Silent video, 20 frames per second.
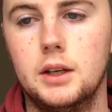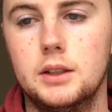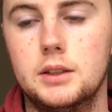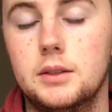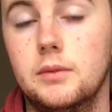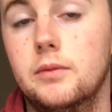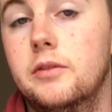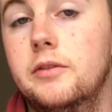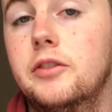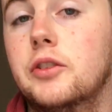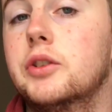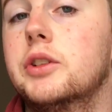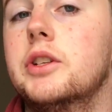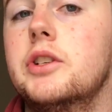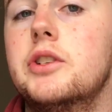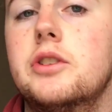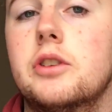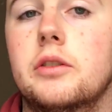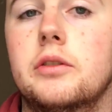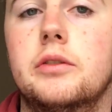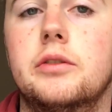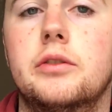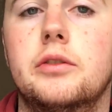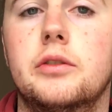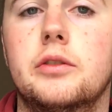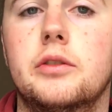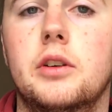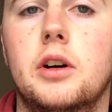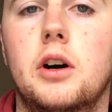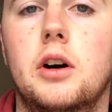some footage
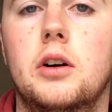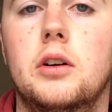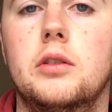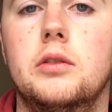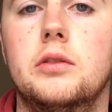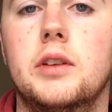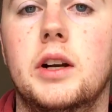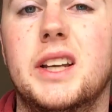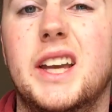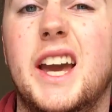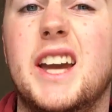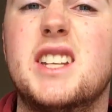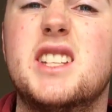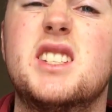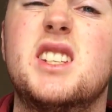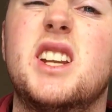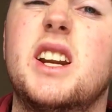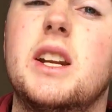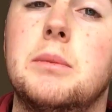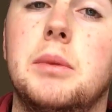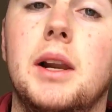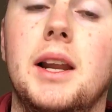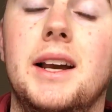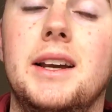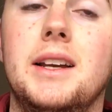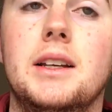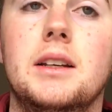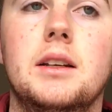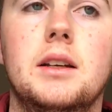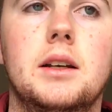of a case study
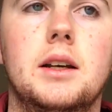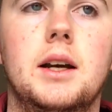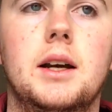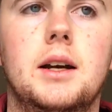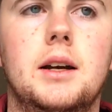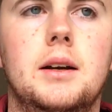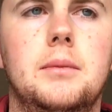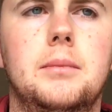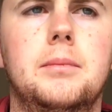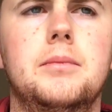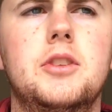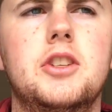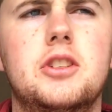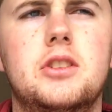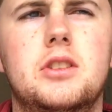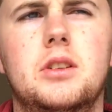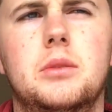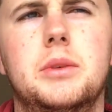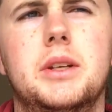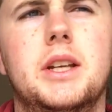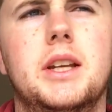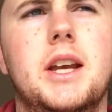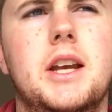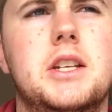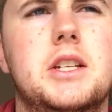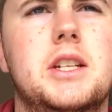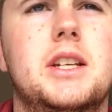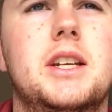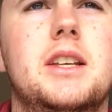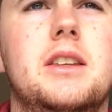playing, just so we can
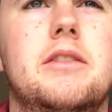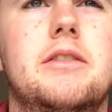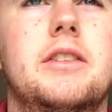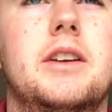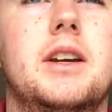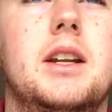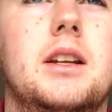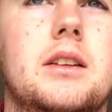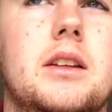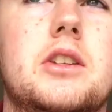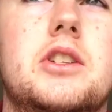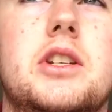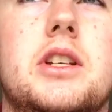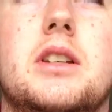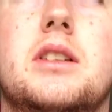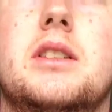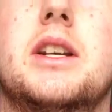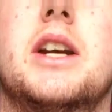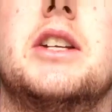actually get the feeling that she is